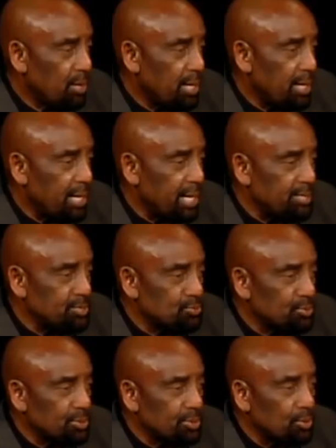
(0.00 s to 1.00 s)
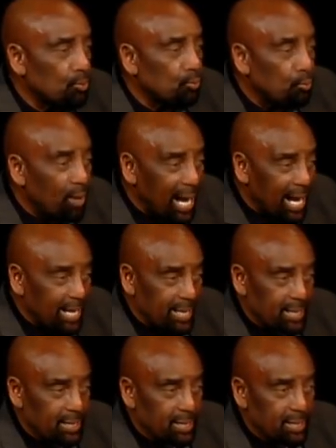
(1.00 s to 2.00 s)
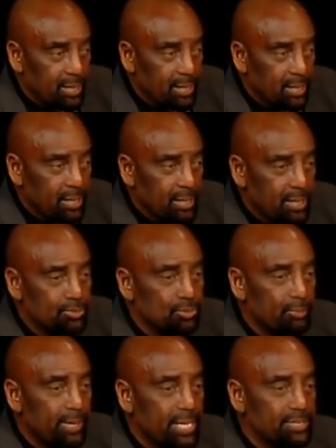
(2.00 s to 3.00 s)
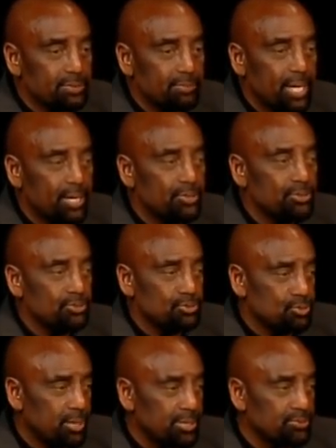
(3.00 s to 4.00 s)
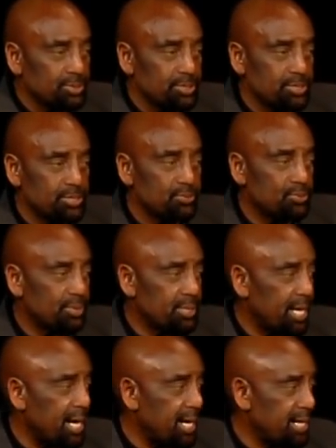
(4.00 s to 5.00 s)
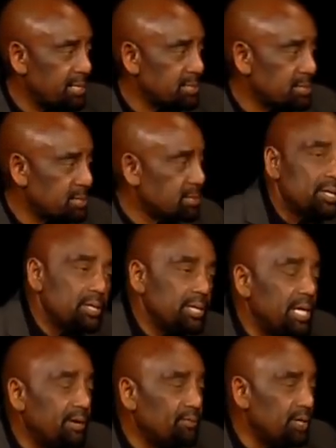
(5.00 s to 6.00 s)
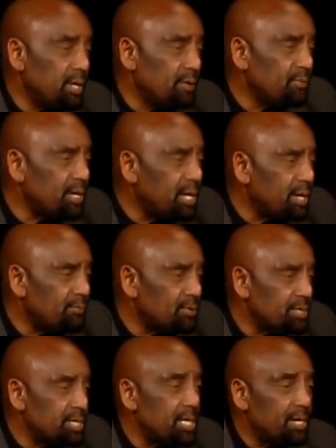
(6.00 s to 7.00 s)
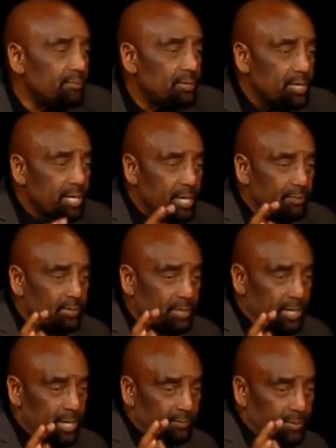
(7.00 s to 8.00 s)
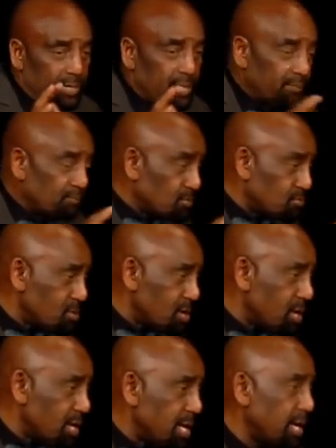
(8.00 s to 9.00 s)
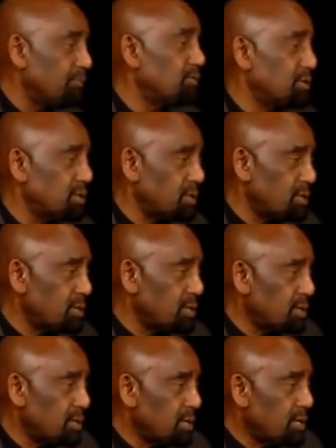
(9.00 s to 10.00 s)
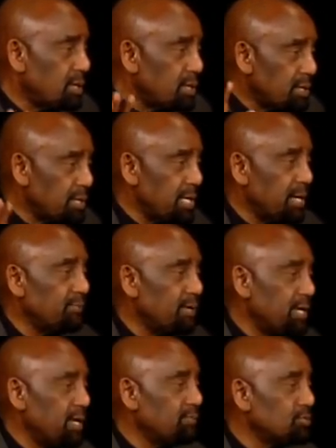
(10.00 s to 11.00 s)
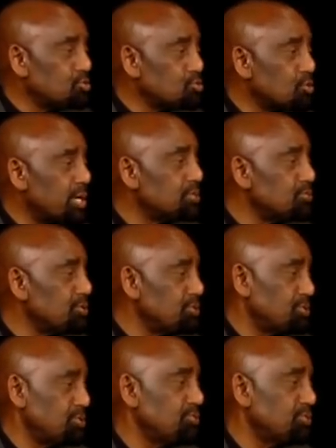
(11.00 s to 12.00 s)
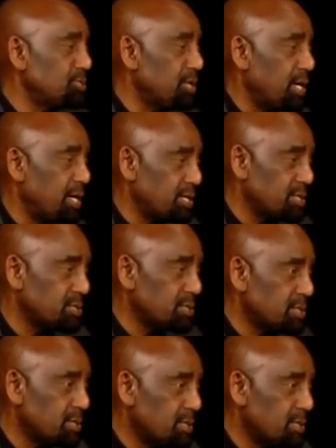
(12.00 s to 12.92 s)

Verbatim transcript: And I just want to know why. That's what I'm asking about. Do you trust what you see with the eyes? Never, ever, ever, never, never, never, ever, ever, never, ever trust what you see with your eyes.